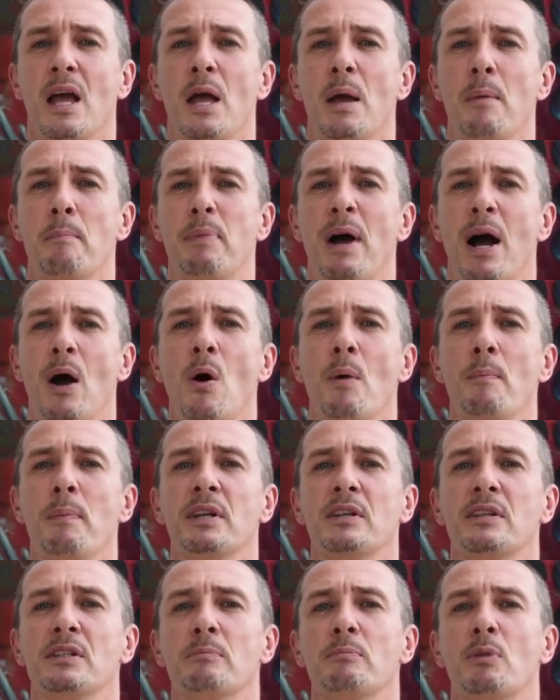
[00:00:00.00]

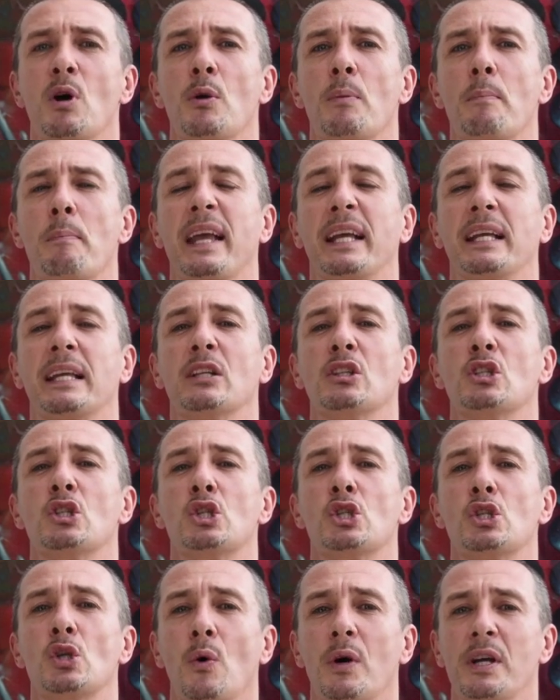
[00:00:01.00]
Empowerment is about making
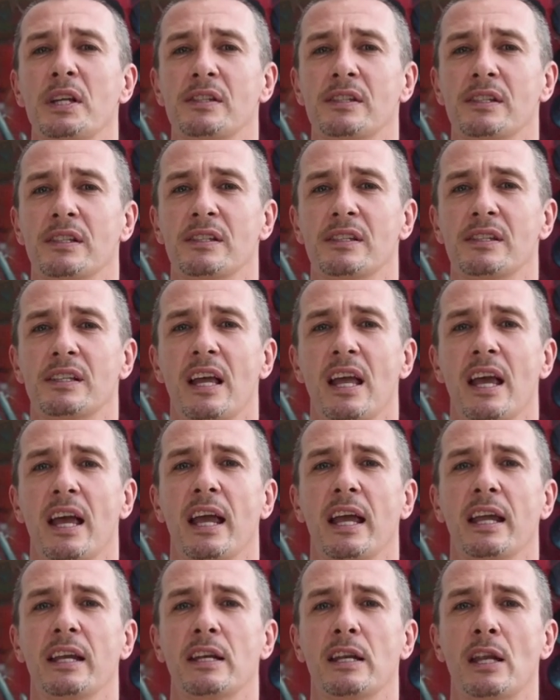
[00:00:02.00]
choices
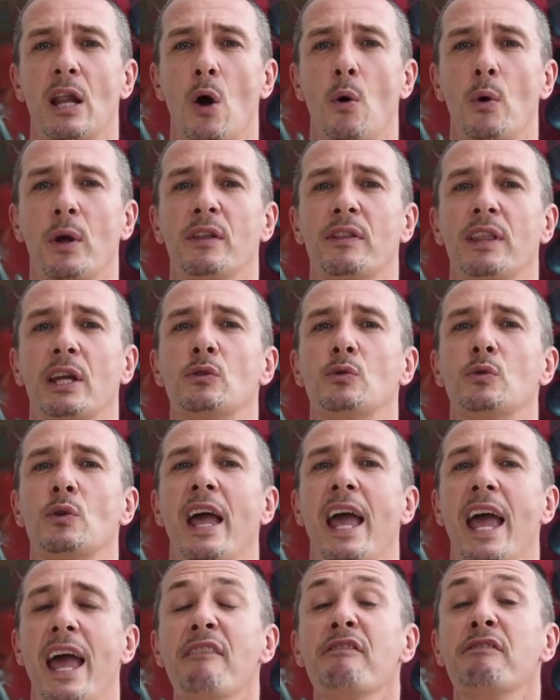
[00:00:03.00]
and knowing that you
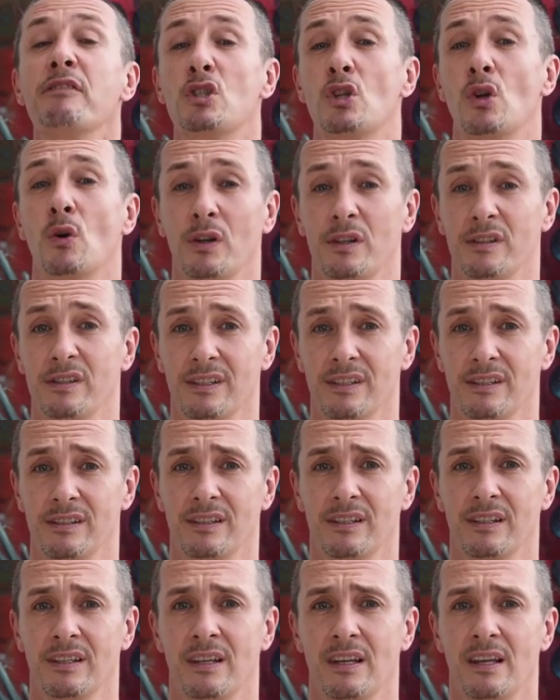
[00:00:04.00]
have choices.
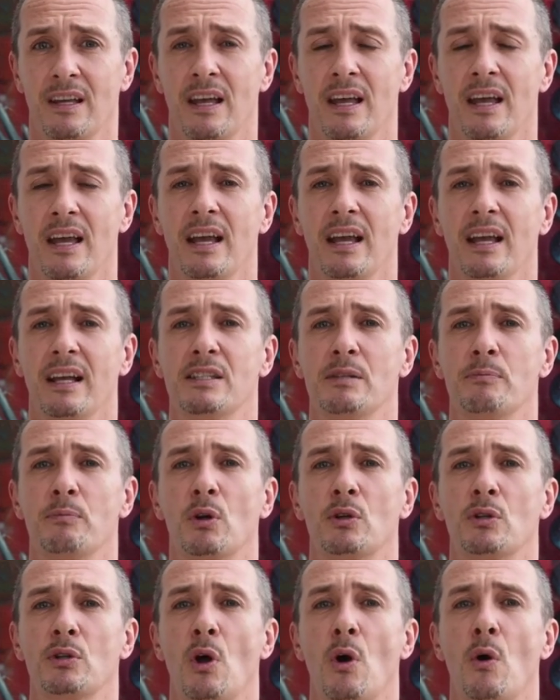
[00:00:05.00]
It's
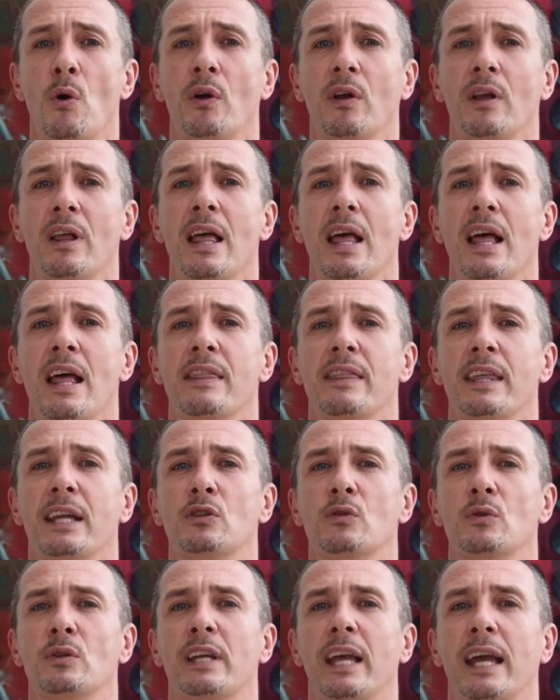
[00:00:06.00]
about knowing that
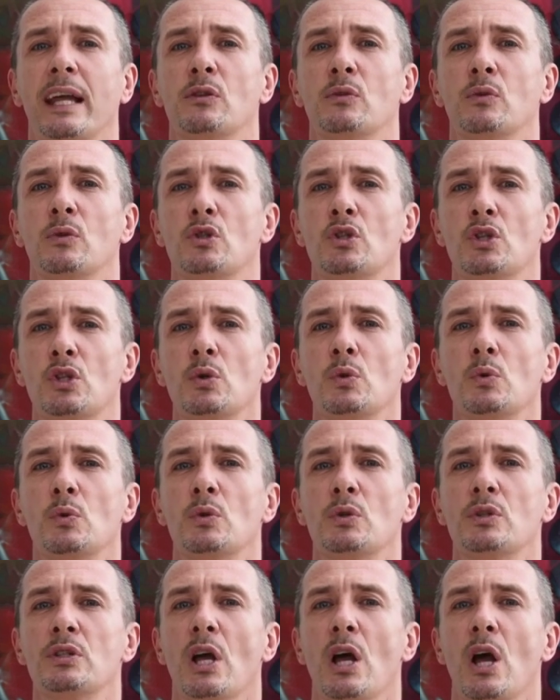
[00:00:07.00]
you get to
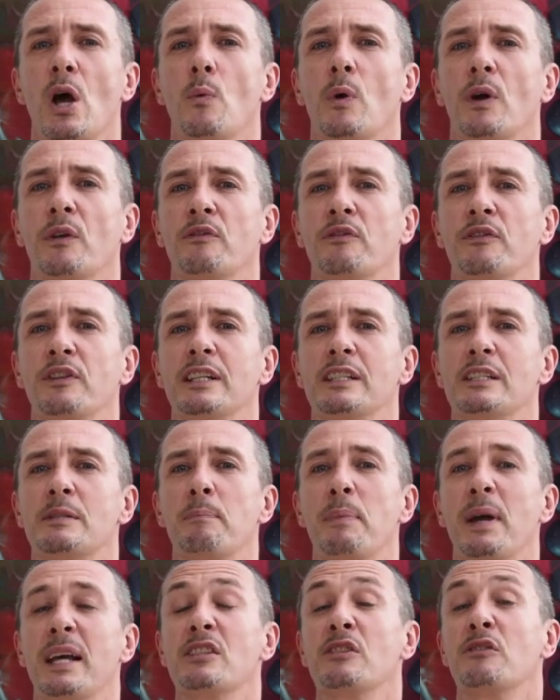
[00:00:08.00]
choose what feels
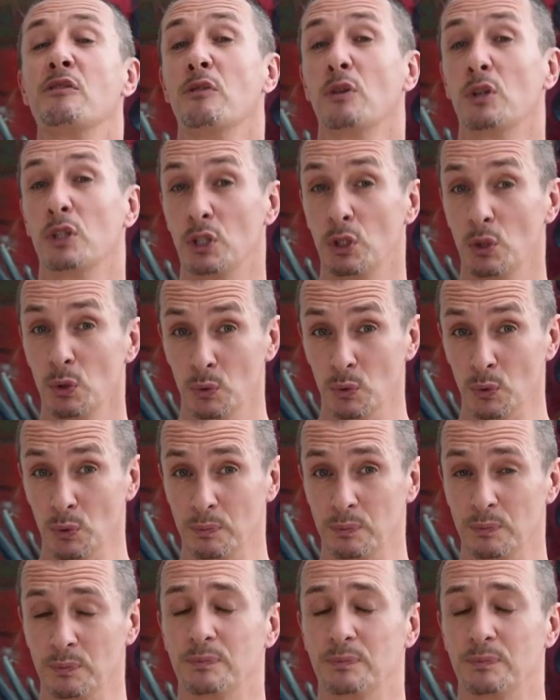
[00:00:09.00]
best for you.